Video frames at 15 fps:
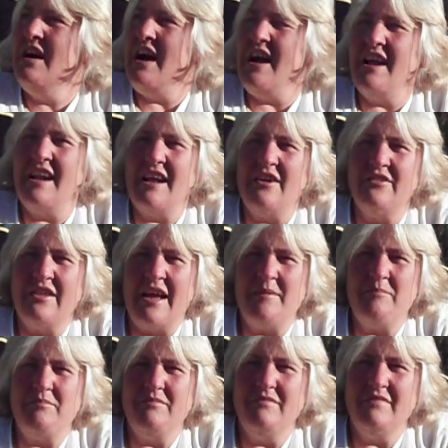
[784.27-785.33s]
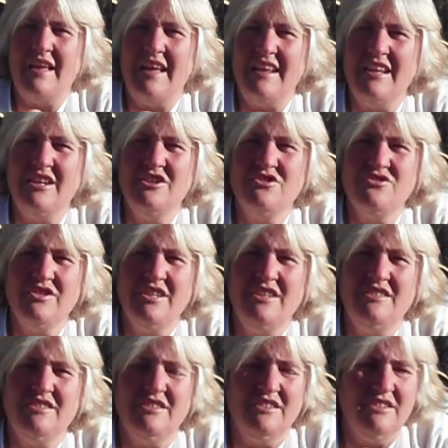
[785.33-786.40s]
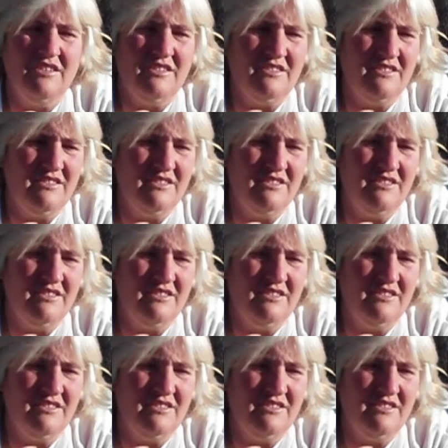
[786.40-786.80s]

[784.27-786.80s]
I allowed that injury to